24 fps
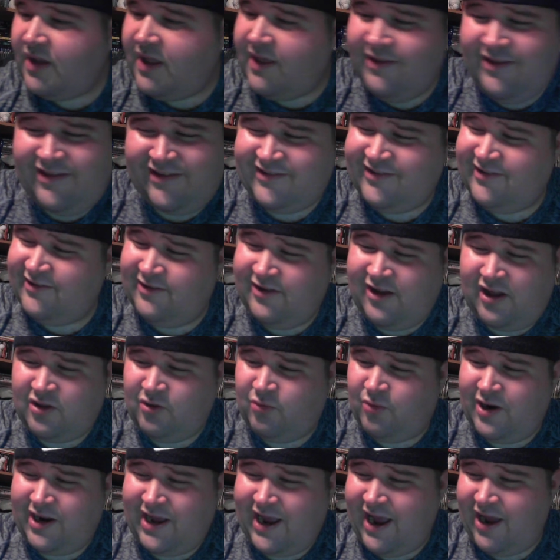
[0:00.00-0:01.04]
This is another
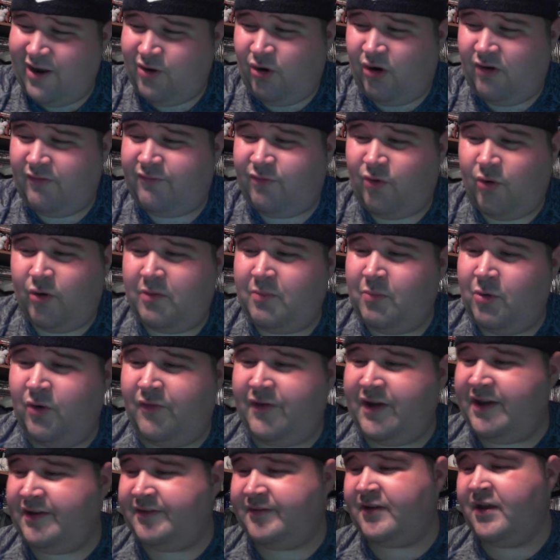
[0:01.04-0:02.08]
one I had all four
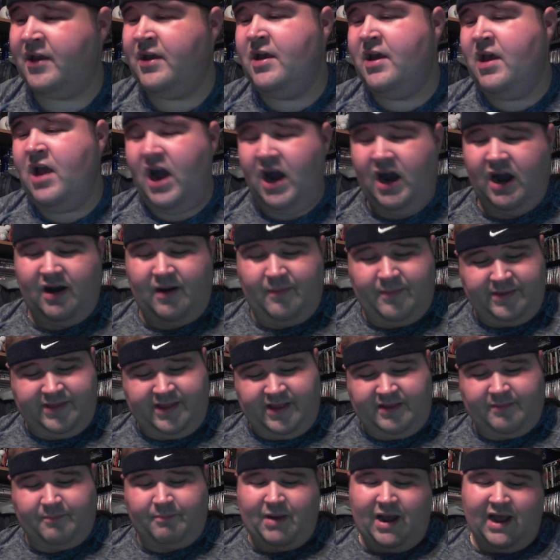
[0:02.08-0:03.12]
movies, but
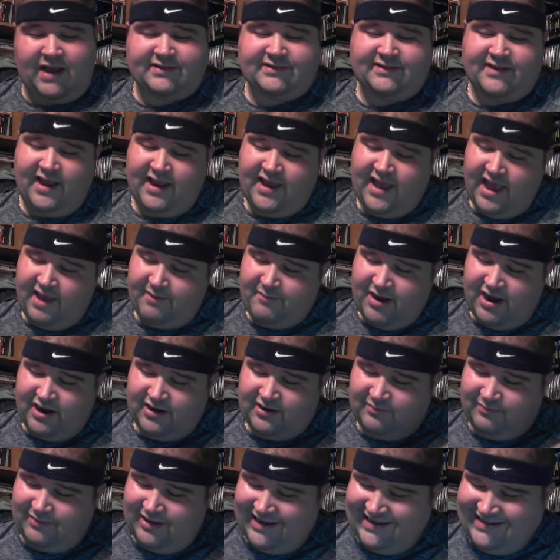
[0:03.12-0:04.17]
then the box set came out and
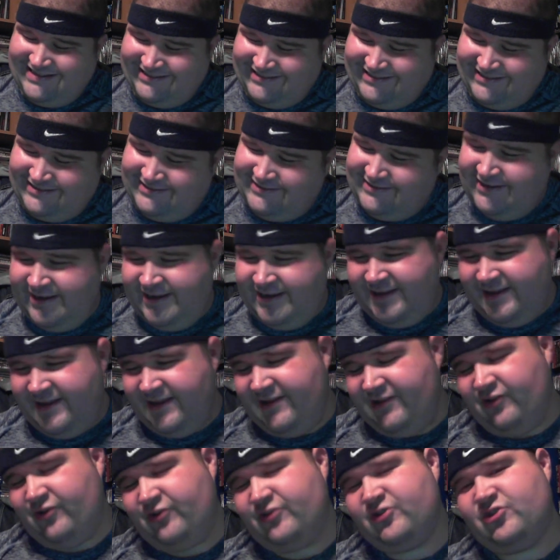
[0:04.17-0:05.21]
I'm like,
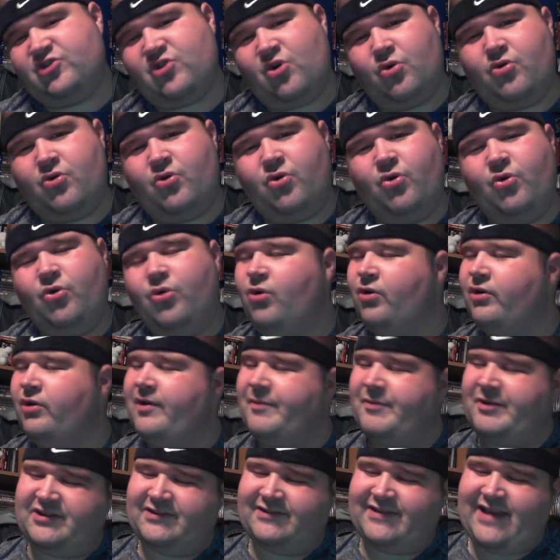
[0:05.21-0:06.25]
it looks so cool, let
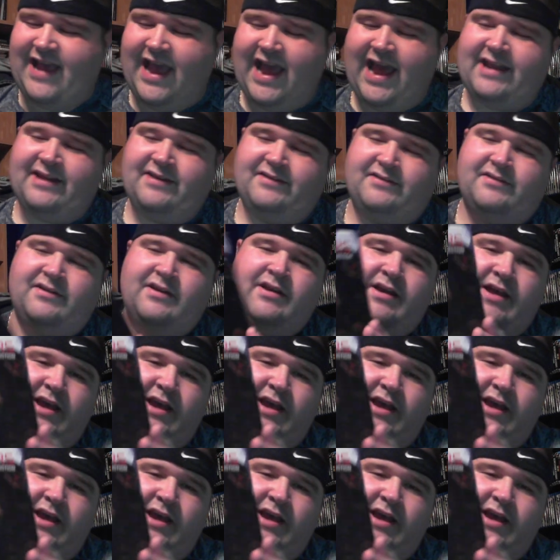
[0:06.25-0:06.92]
me just add it.